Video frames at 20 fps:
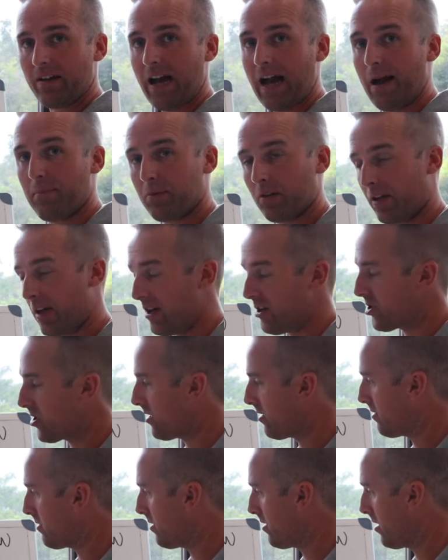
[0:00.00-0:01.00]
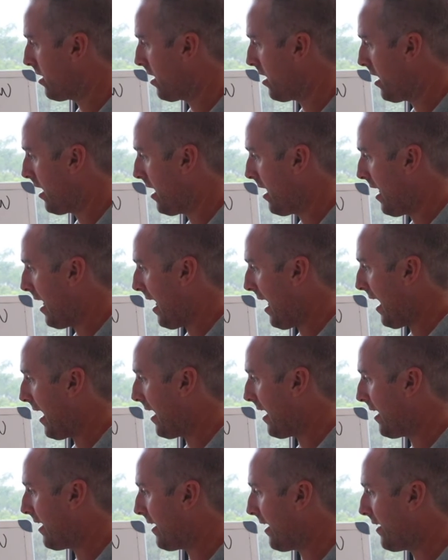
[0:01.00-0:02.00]
to application.
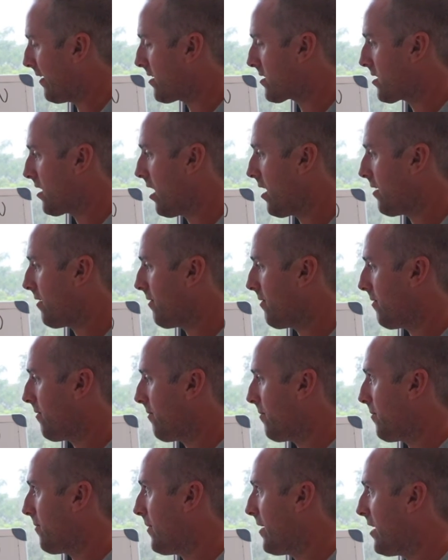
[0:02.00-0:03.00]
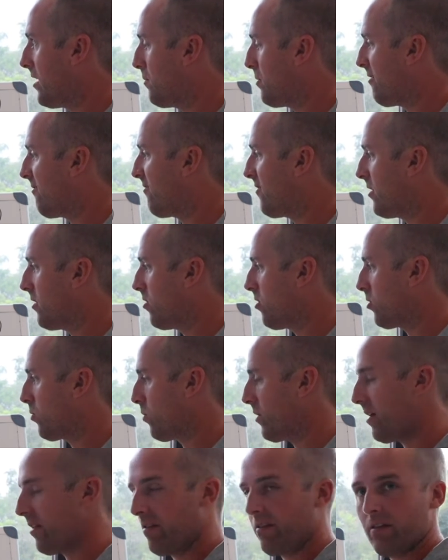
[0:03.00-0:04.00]
And it does not need to be filled
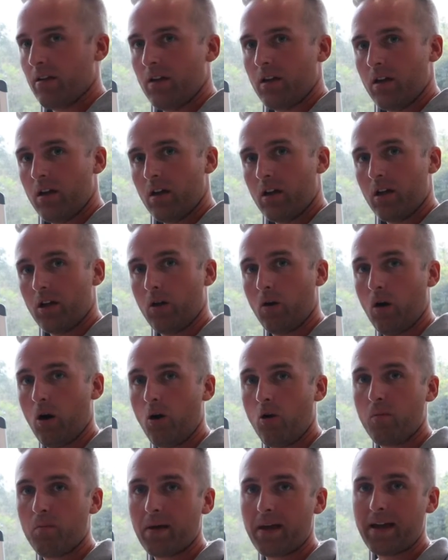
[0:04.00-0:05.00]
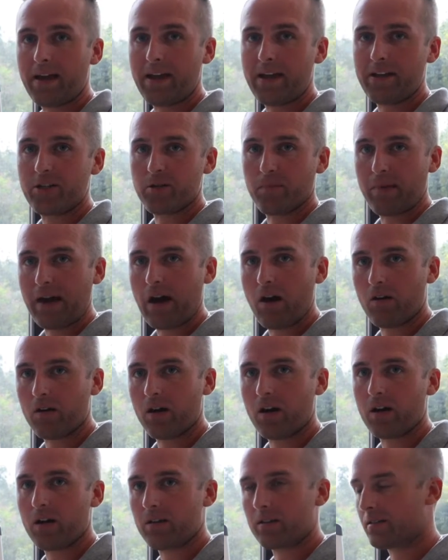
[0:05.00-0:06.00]
with you know, homepage, about
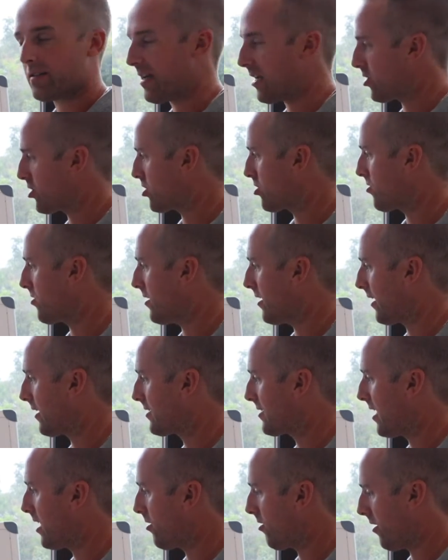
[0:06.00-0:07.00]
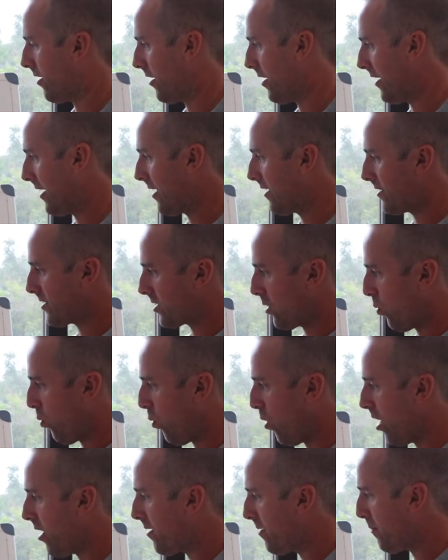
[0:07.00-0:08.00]
us, history, etc. Again, it's a
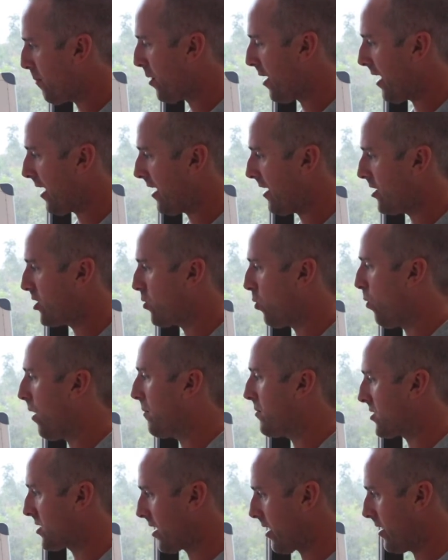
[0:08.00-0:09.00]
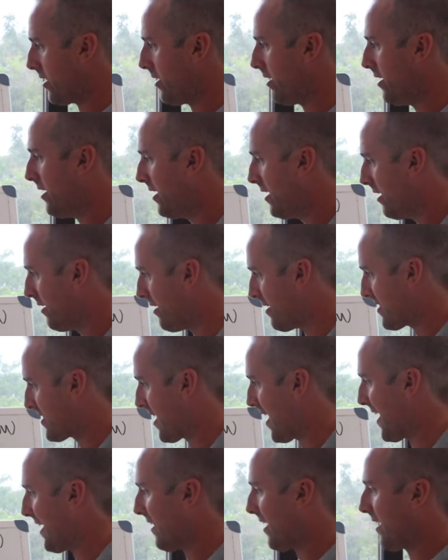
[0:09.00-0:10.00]
one-page website
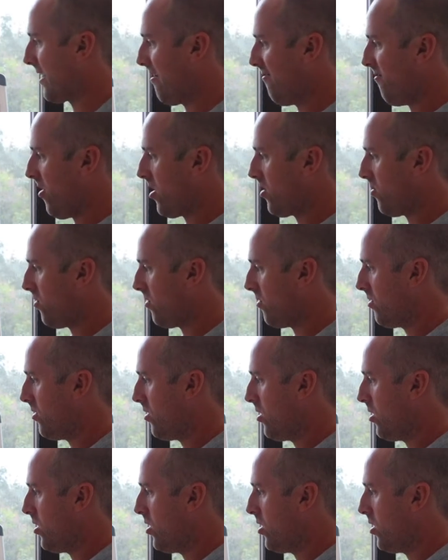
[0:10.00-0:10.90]
designed like a funnel